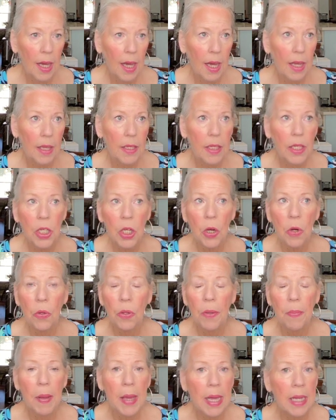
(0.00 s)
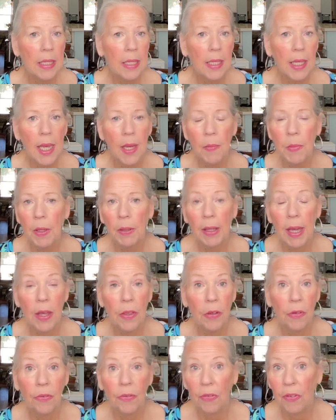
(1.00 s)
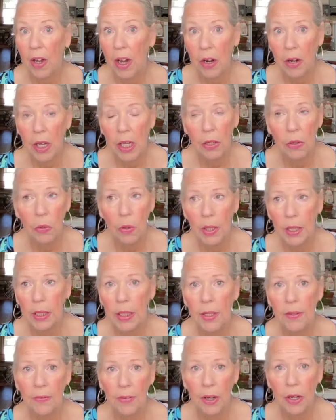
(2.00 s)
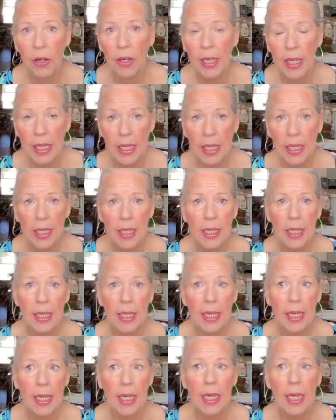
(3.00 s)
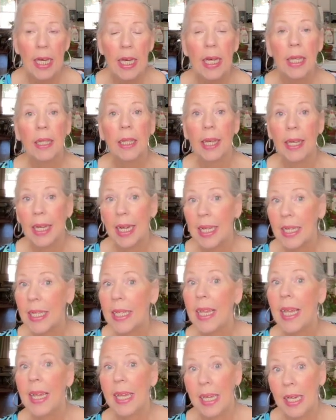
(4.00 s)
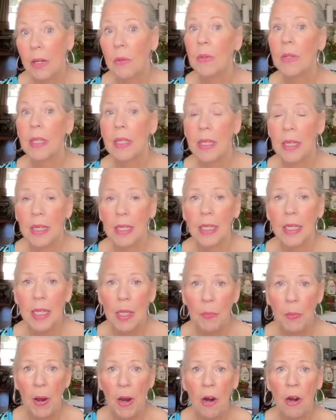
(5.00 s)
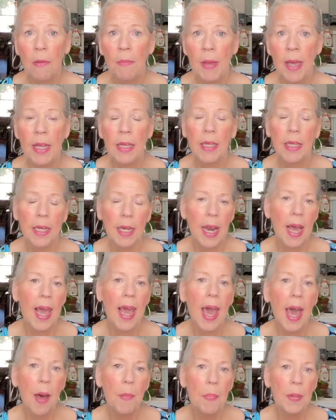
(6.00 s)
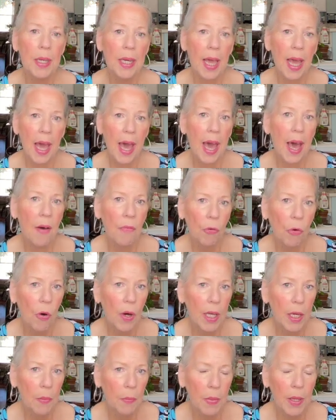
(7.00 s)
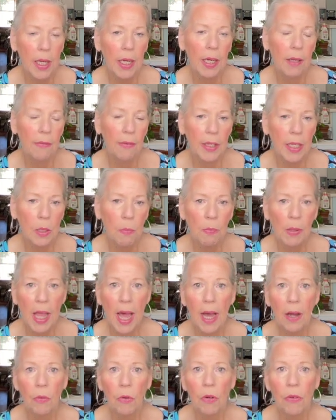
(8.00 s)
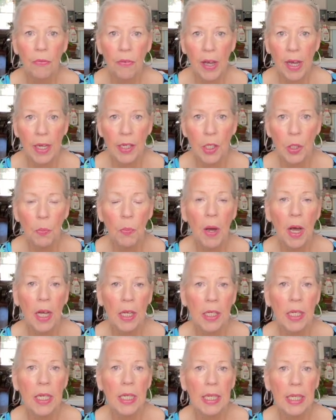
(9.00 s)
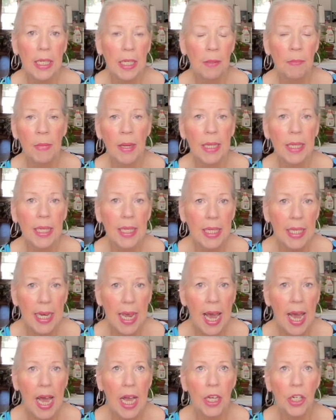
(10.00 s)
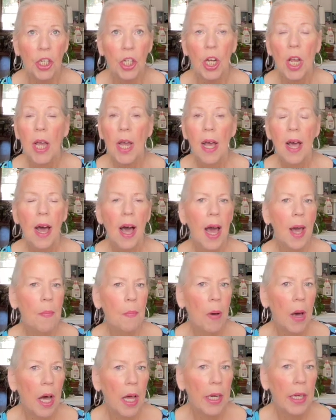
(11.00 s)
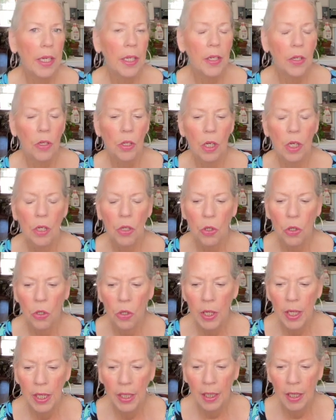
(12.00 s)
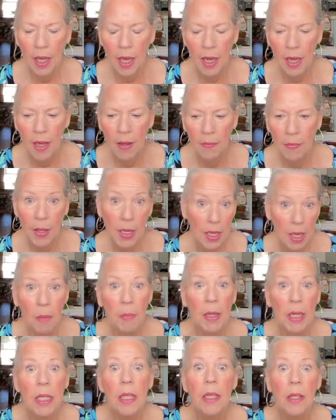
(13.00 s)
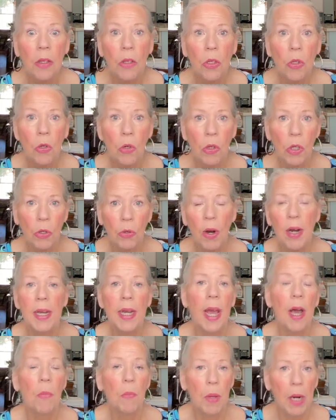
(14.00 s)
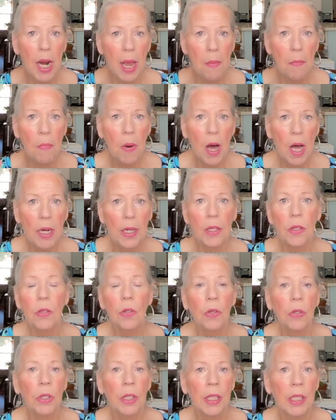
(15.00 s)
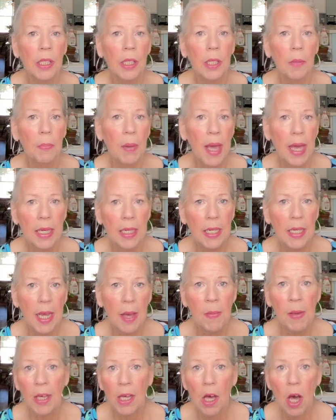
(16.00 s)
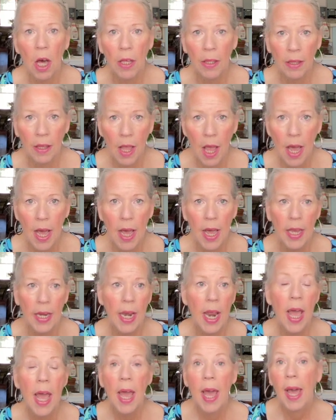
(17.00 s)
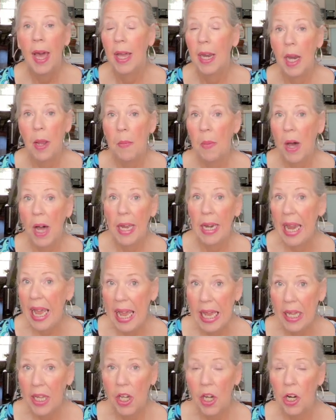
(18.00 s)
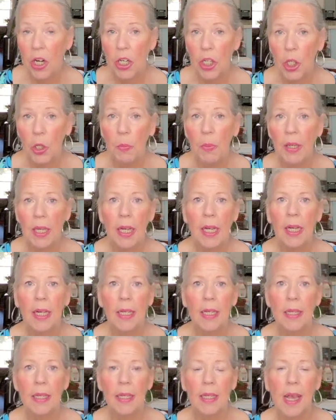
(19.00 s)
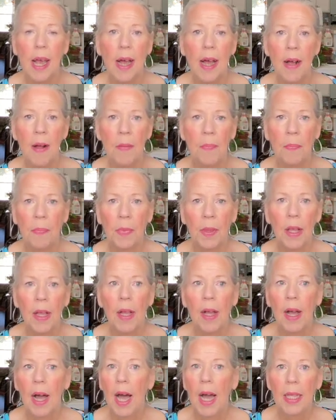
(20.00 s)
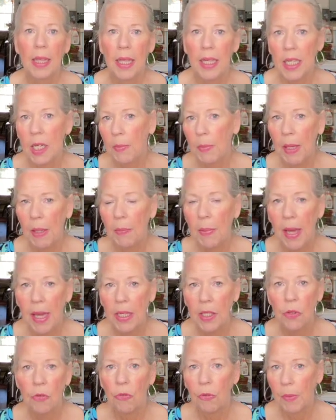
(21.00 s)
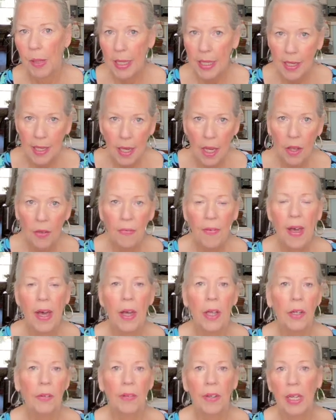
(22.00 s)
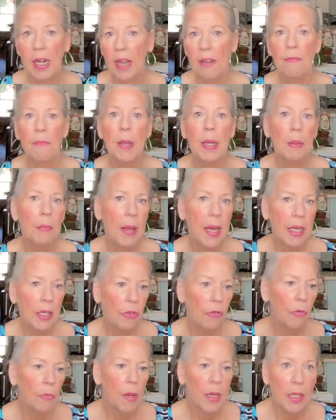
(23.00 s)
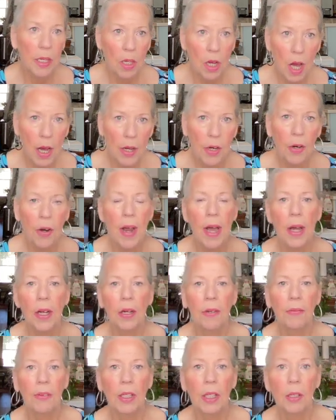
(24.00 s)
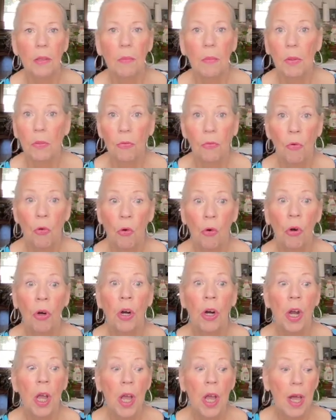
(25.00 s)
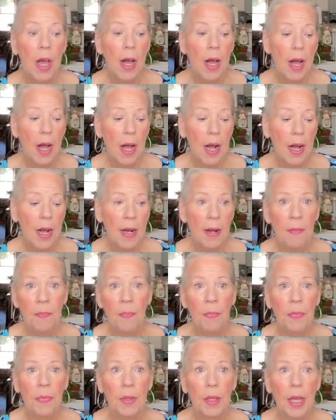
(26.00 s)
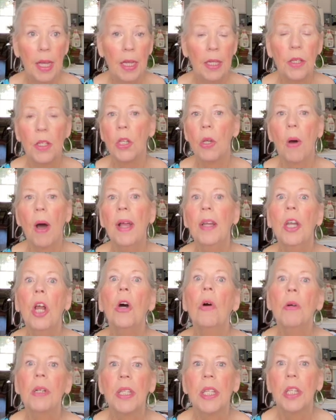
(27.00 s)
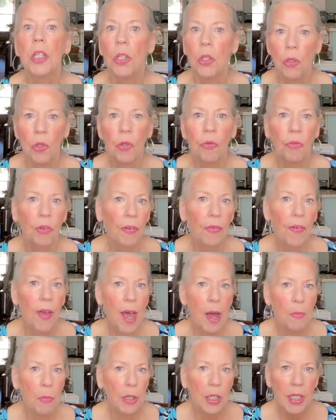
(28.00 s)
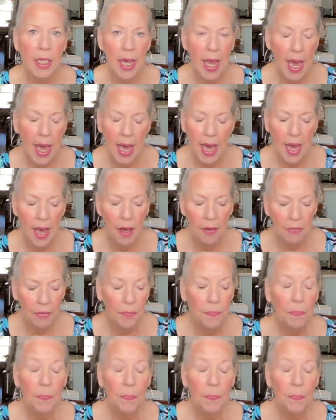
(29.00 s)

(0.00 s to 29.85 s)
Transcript: So the pants came together very quickly, very easily. Like I say, it was an experiment, and I happen to have quite a bit of this black refined ponte in my stash. I bought it during, I mean, it's in the stores right now, but I bought it during the pandemic online, and I bought 8 yards because I like to make pants for myself out of it. I've made pants for my daughter out of it before, and so I know it's a useful fabric to have.